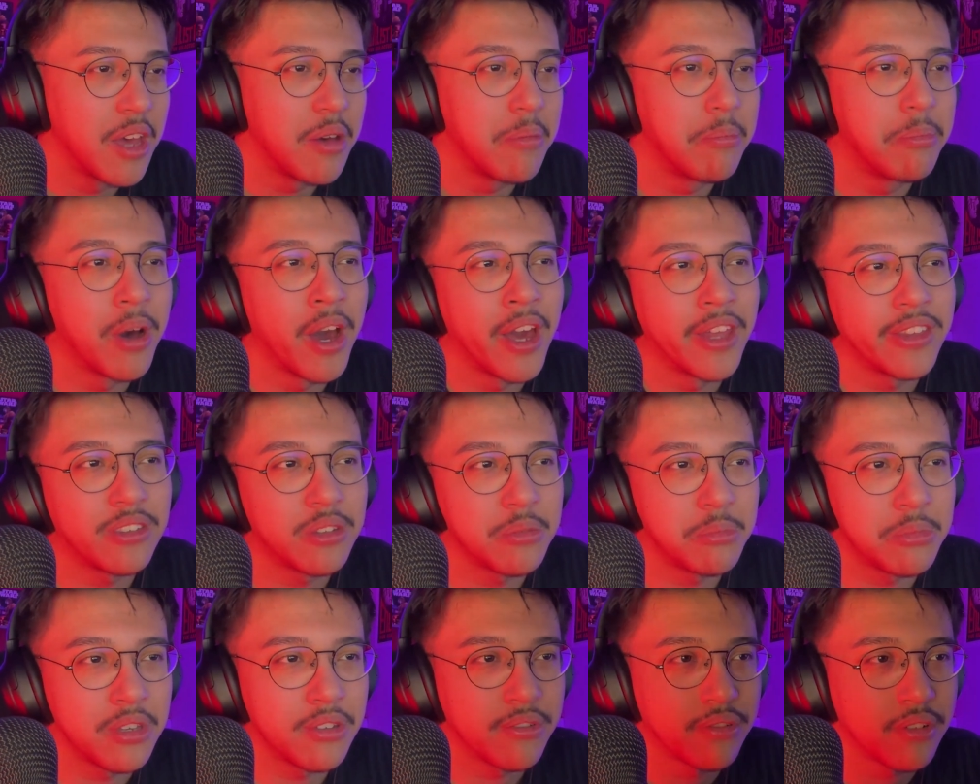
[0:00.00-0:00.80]
But to
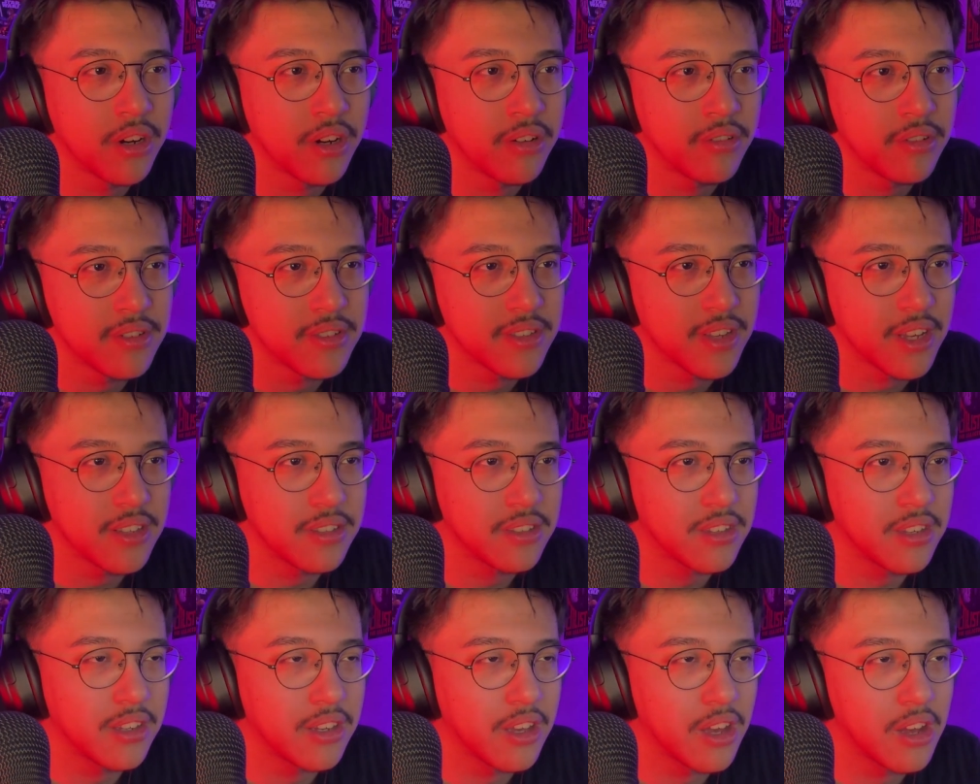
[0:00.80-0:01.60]
be fair, even
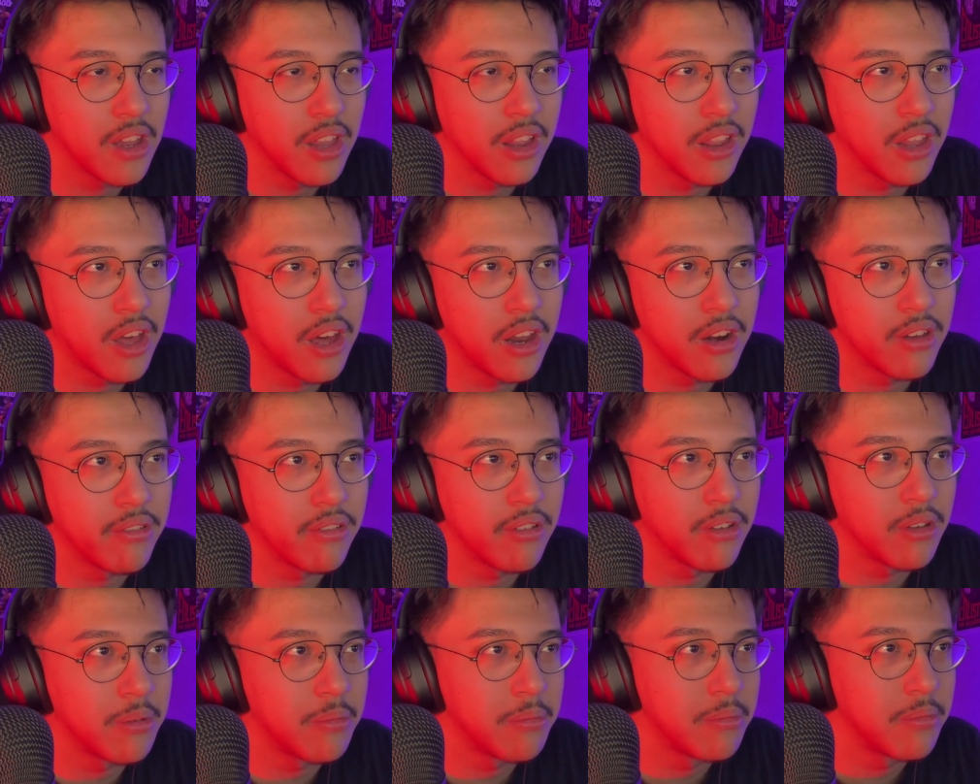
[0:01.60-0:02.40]
Sasuke got a lot of
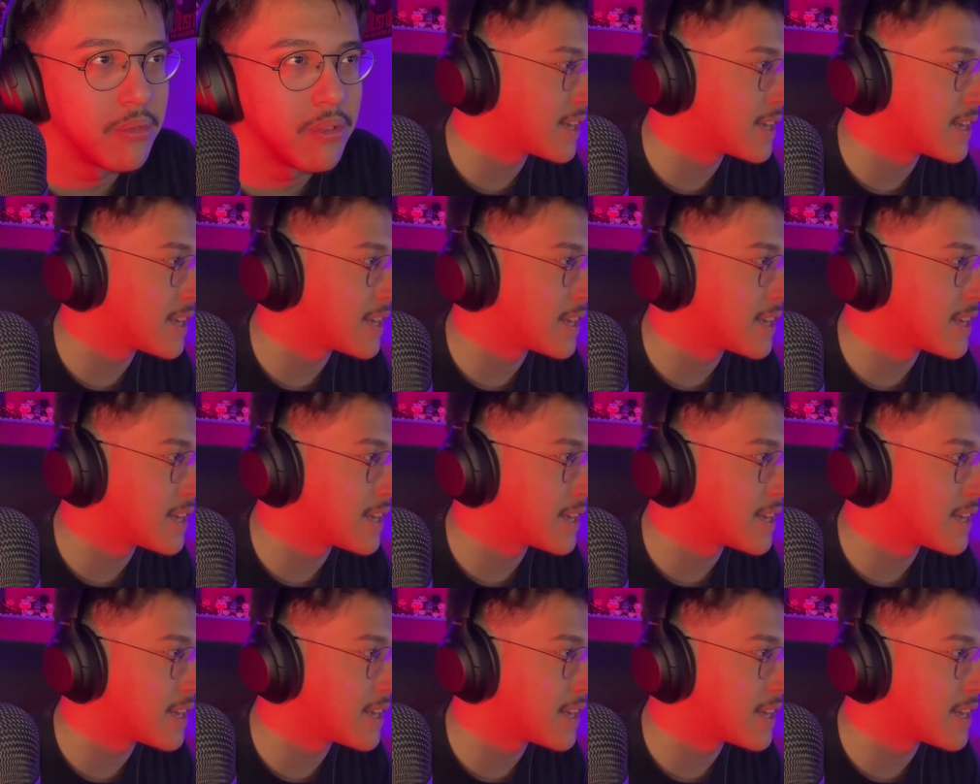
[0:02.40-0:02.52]
them.